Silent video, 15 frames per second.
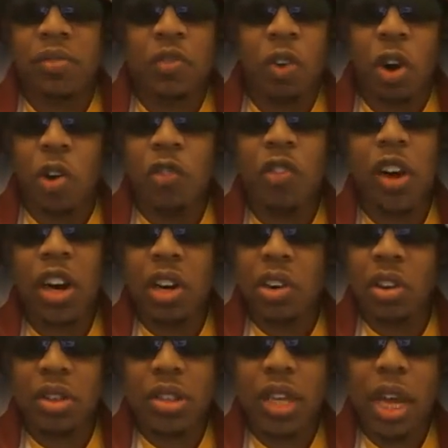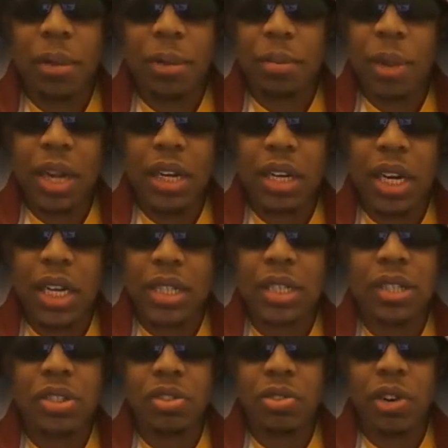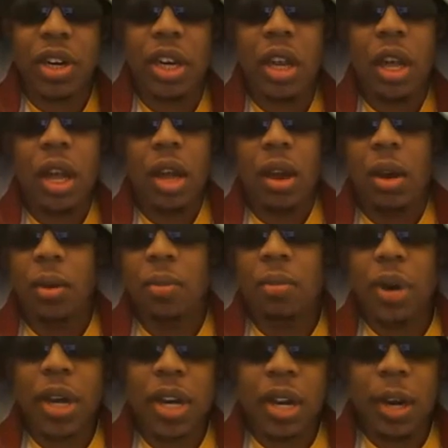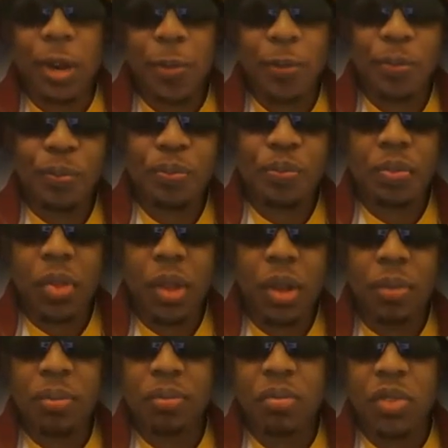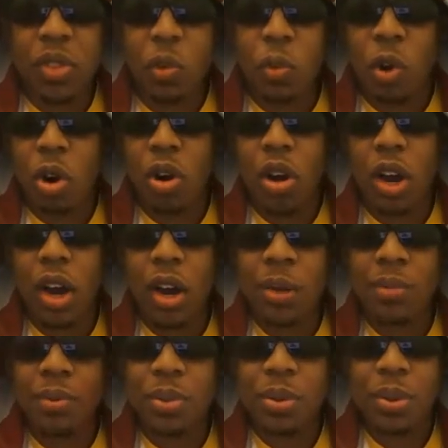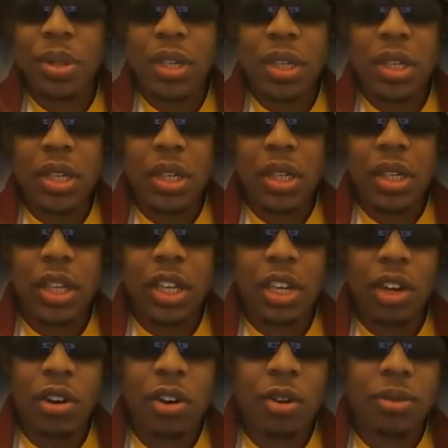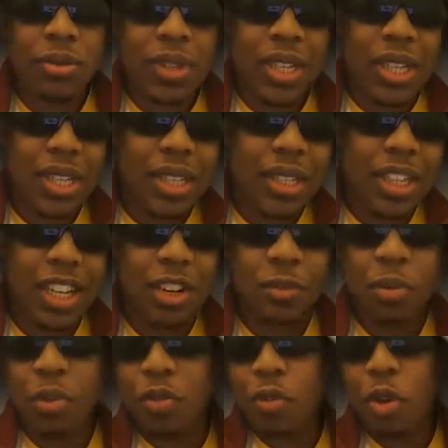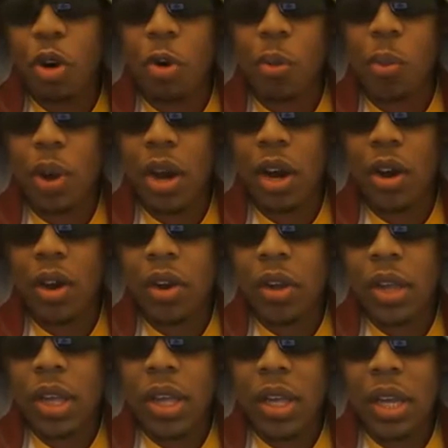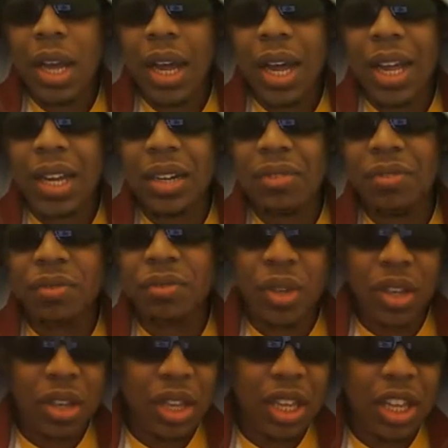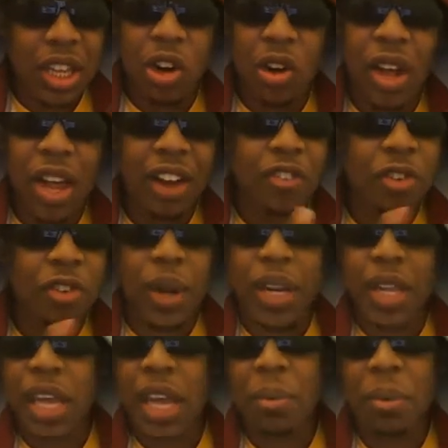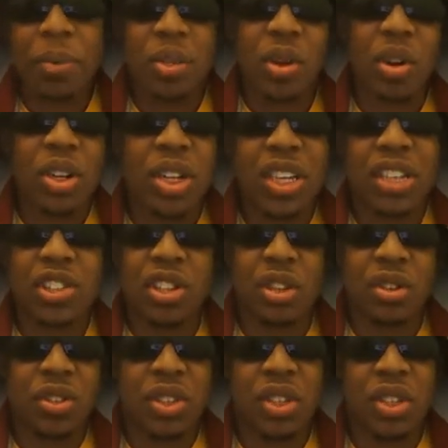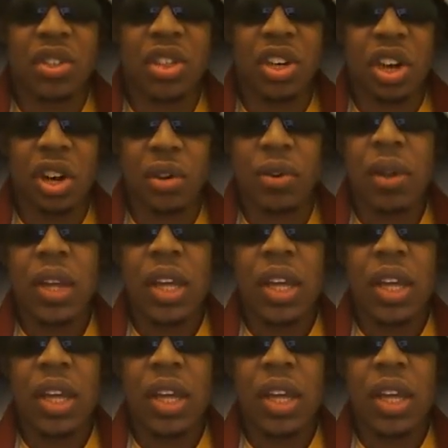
for a very long time in Man United's history. But um, the World Cup you know, he didn't perform well. And, you know, everybody came up with all the excuses, you know.